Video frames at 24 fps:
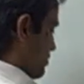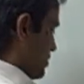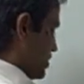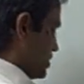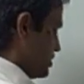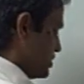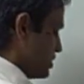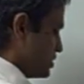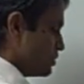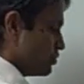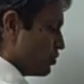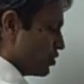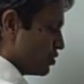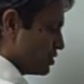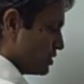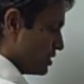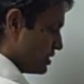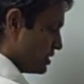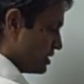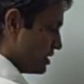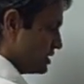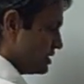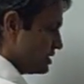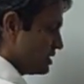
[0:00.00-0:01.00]
business
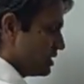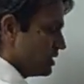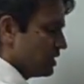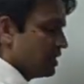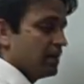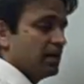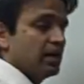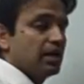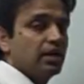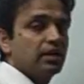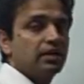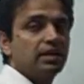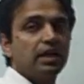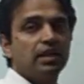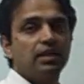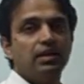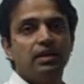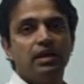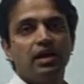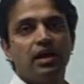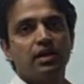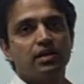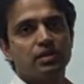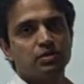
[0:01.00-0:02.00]
processes that
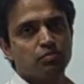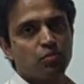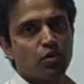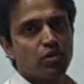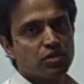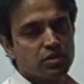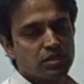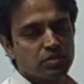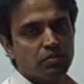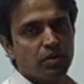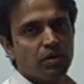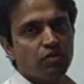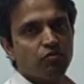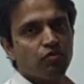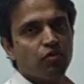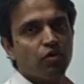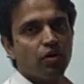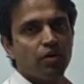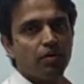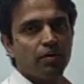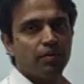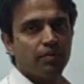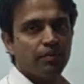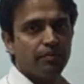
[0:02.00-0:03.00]
they are responsible for.
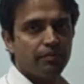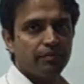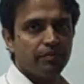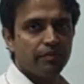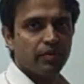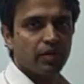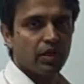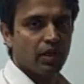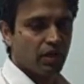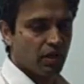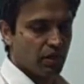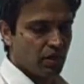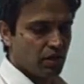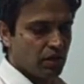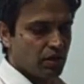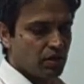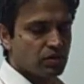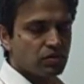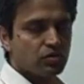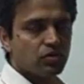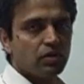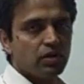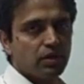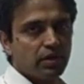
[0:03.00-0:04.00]

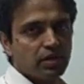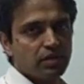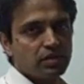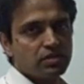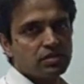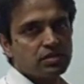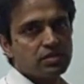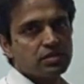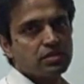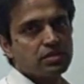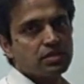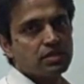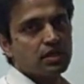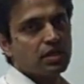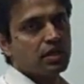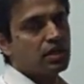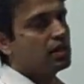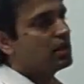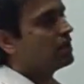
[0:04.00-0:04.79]
So let us